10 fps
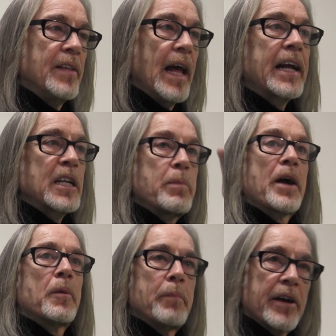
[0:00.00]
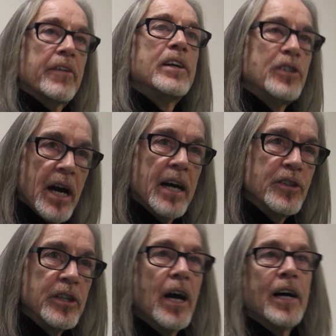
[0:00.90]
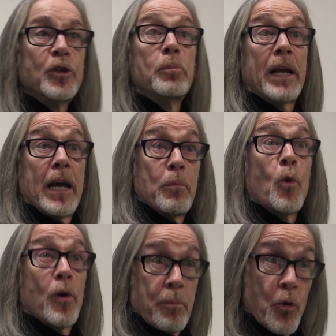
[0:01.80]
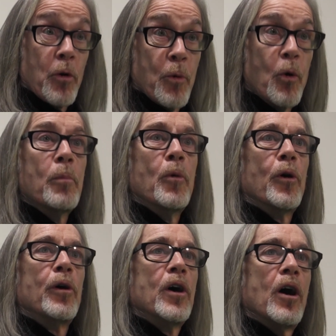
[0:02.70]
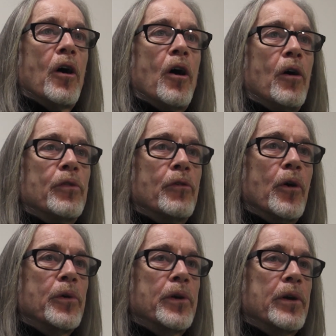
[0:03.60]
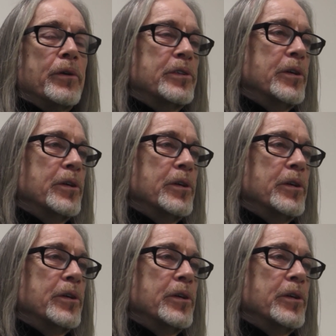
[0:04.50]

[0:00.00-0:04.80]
It gets better and better as you play more and more and more and more on the road, you know.